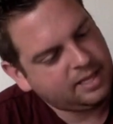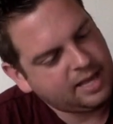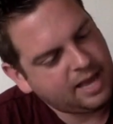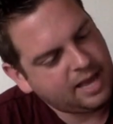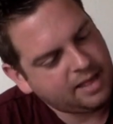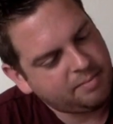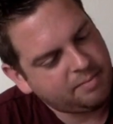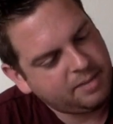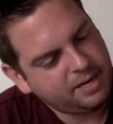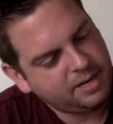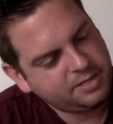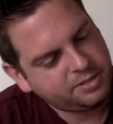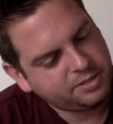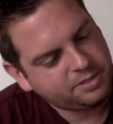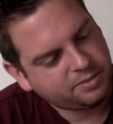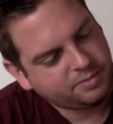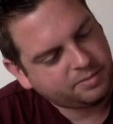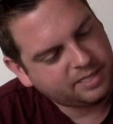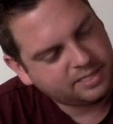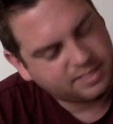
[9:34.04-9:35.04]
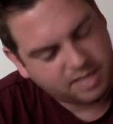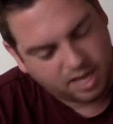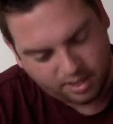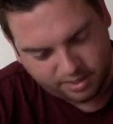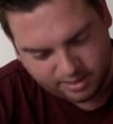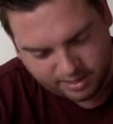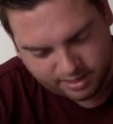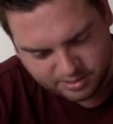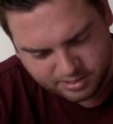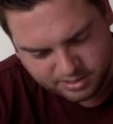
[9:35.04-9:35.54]
Yeah, the miniatures are really solid.
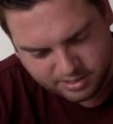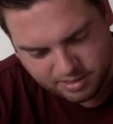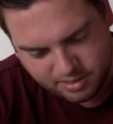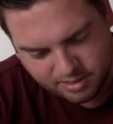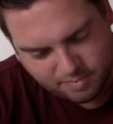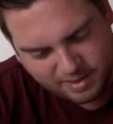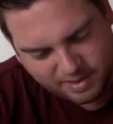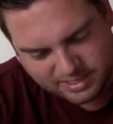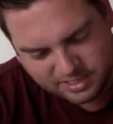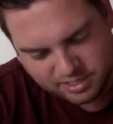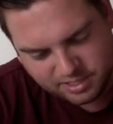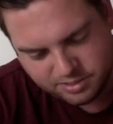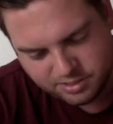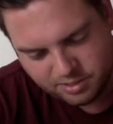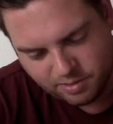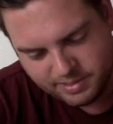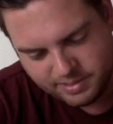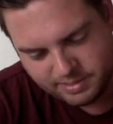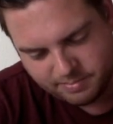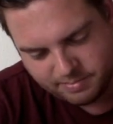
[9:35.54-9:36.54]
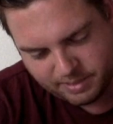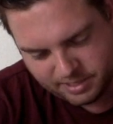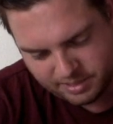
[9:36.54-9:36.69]
There's always